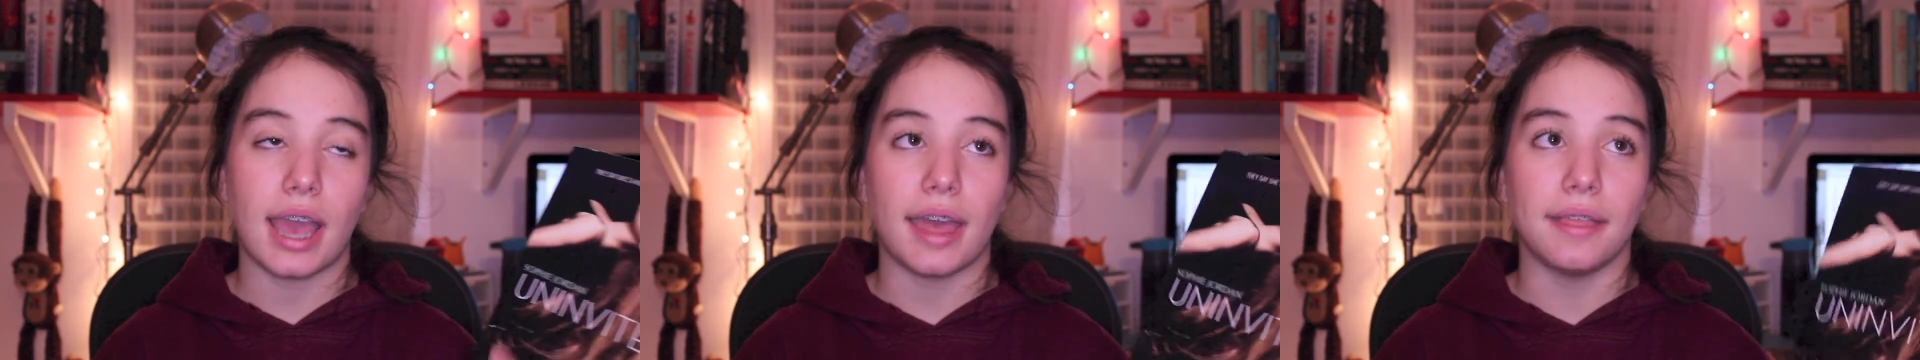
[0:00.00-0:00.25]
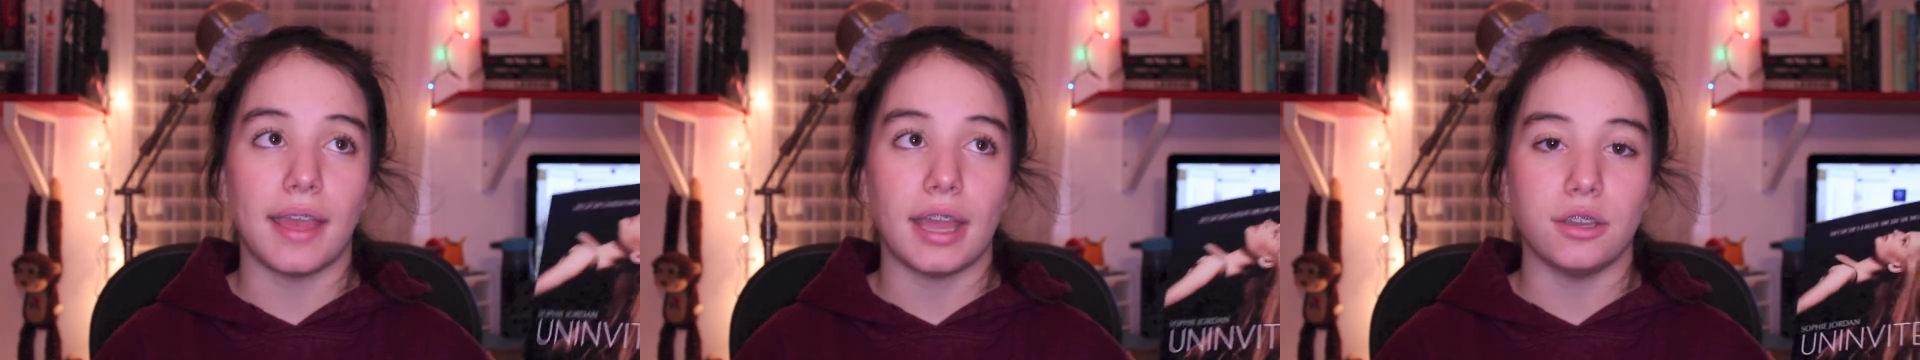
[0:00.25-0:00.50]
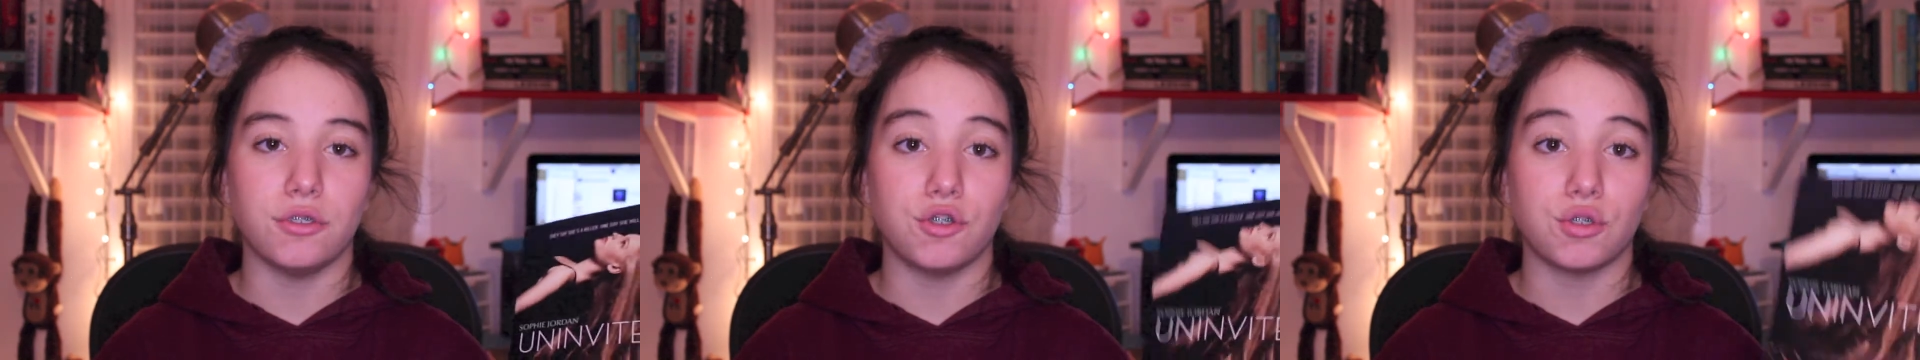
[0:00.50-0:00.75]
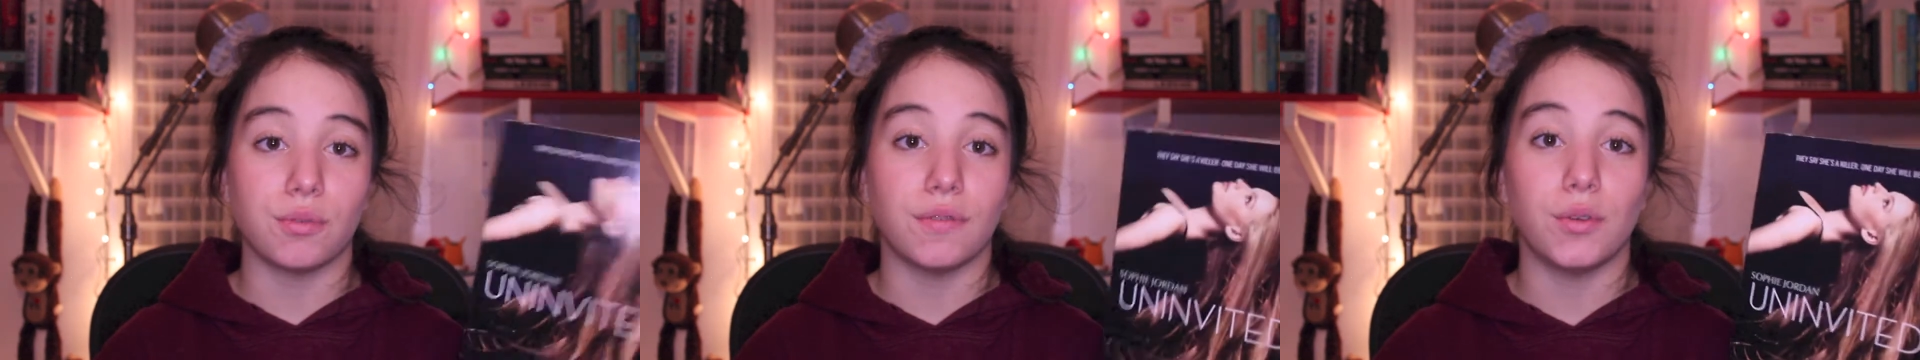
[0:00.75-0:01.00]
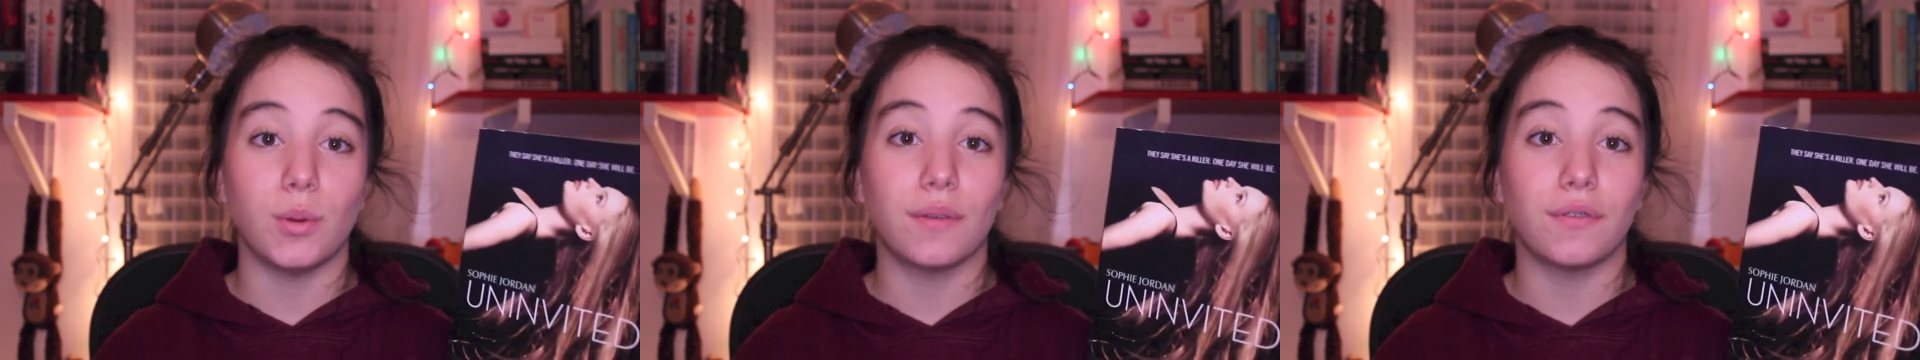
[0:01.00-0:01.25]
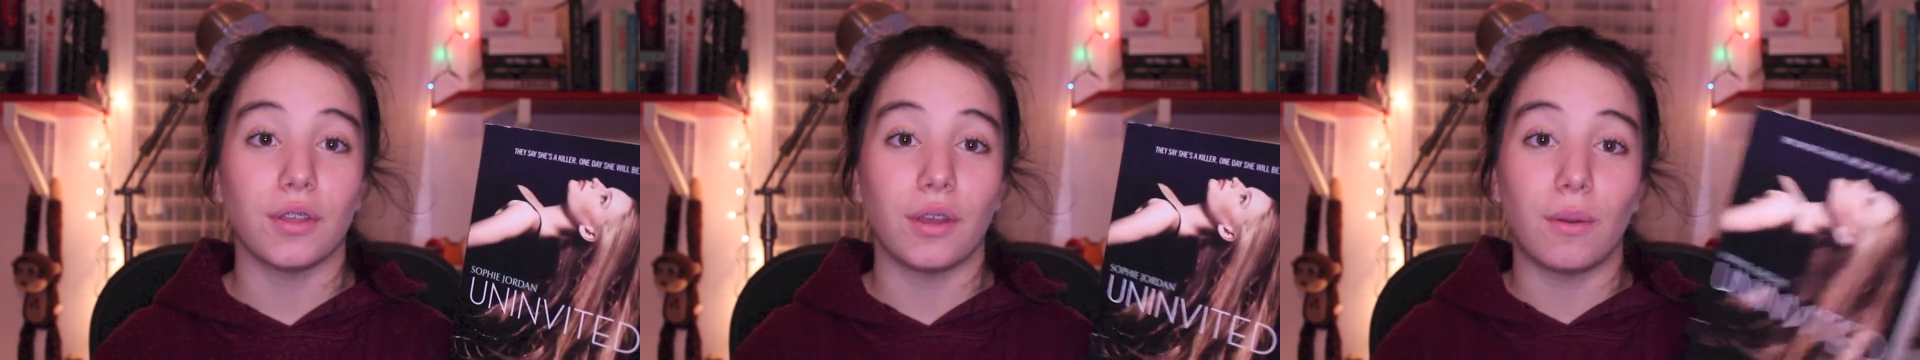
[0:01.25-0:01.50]
and then you just review it
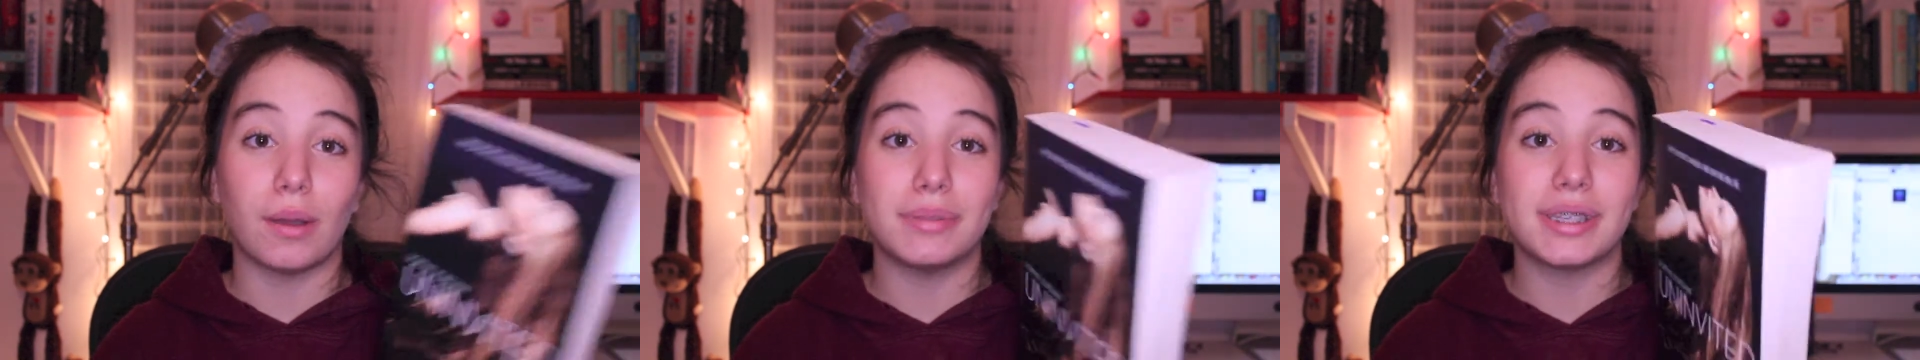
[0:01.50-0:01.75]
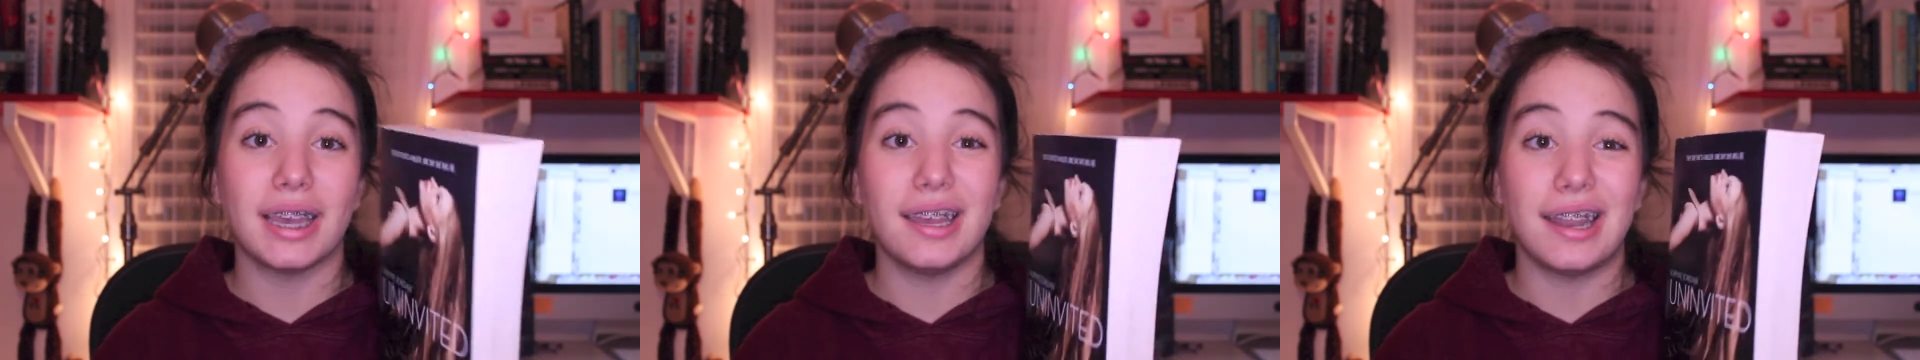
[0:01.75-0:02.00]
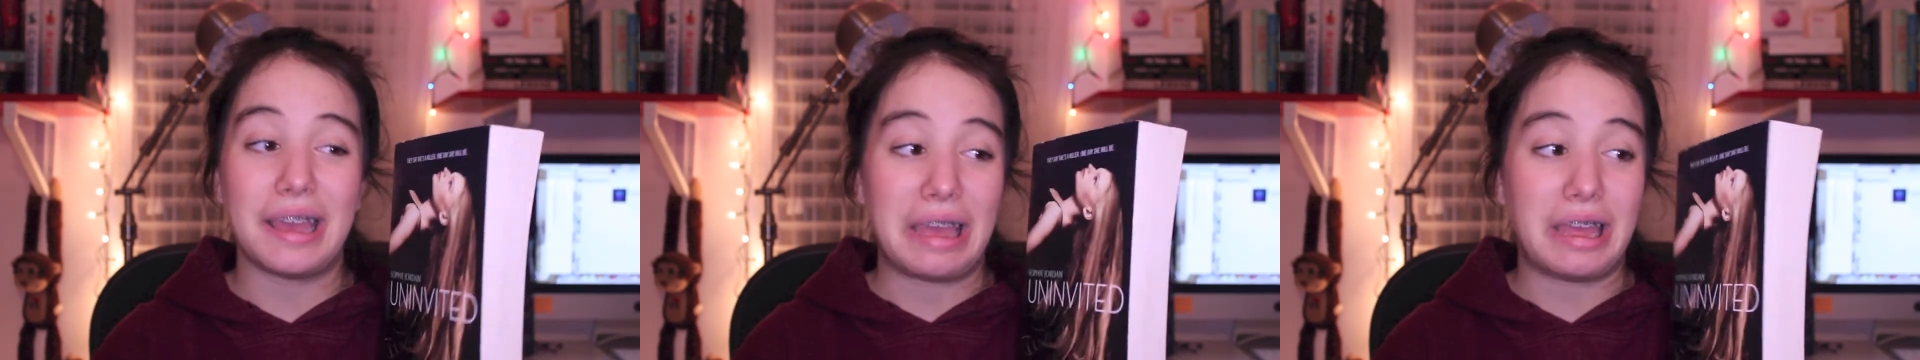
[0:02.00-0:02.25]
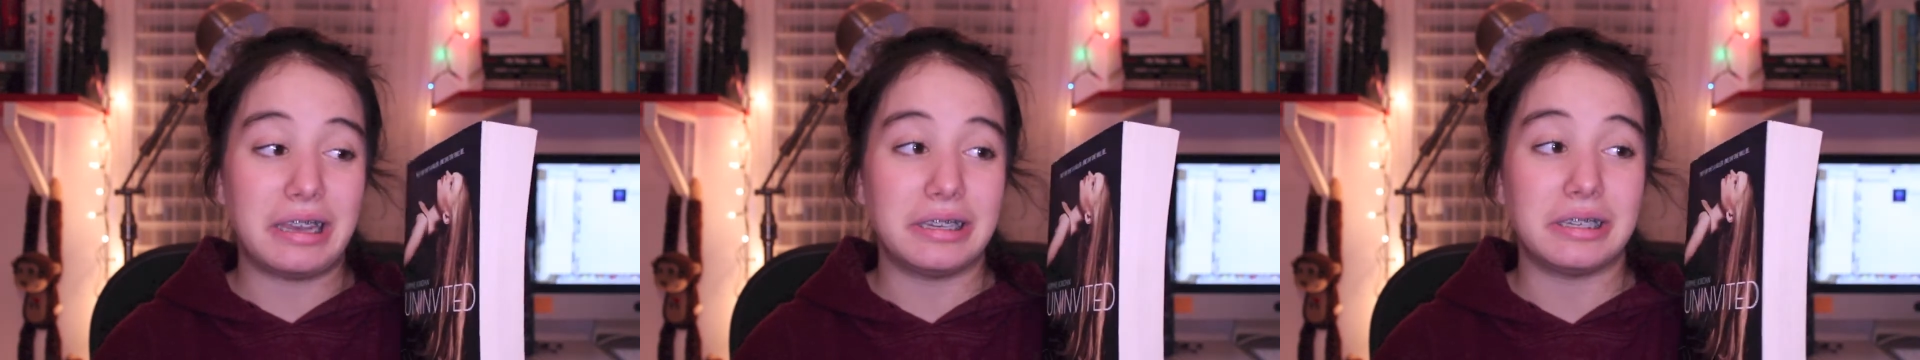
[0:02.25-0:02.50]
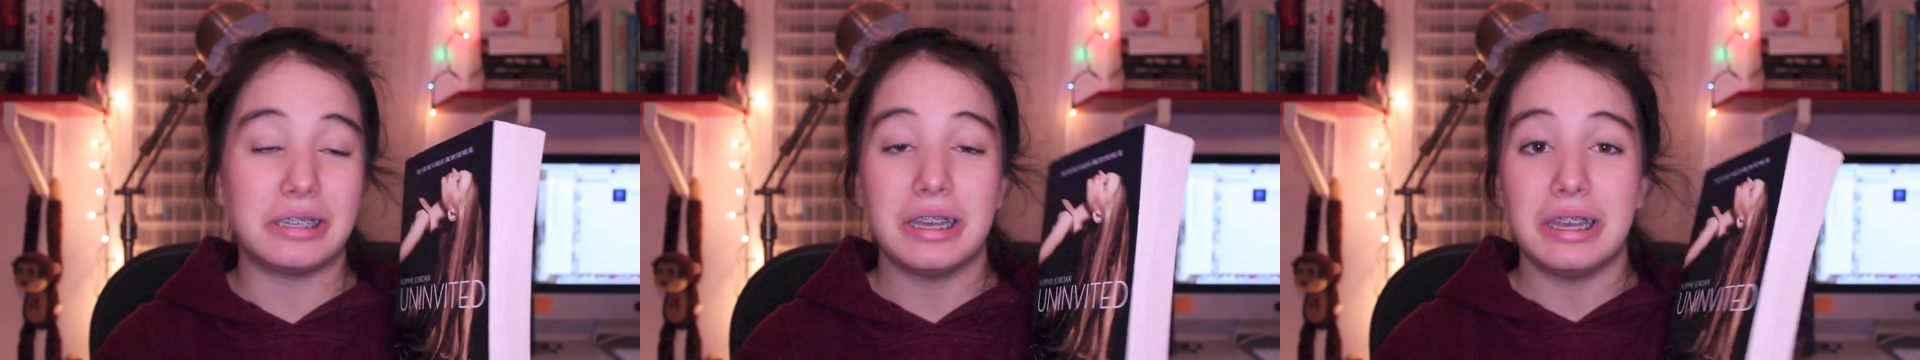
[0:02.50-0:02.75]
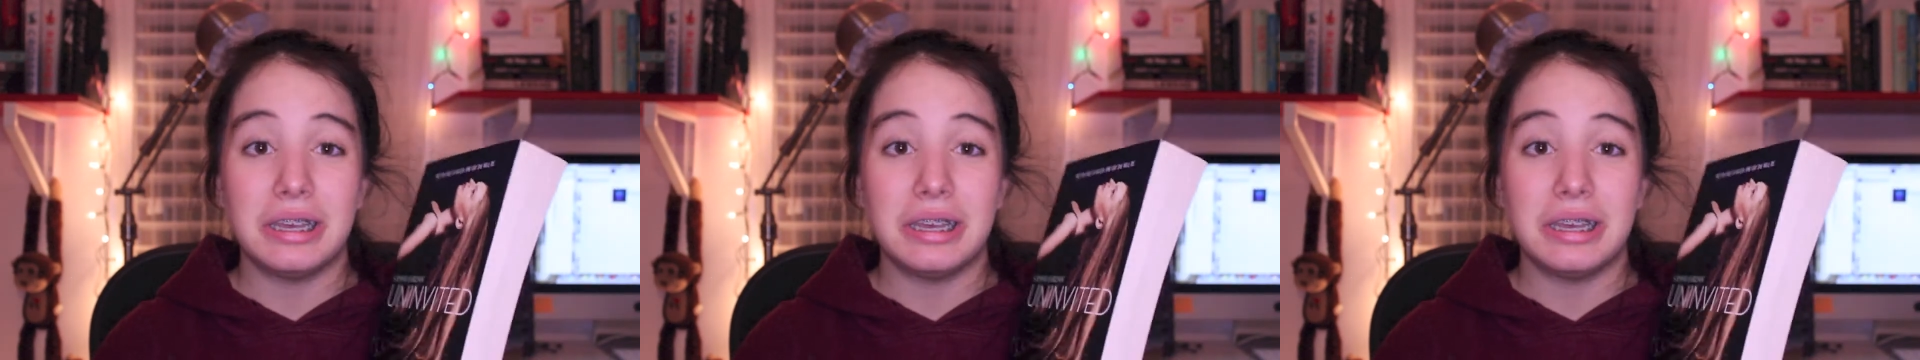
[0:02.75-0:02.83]
for their website, and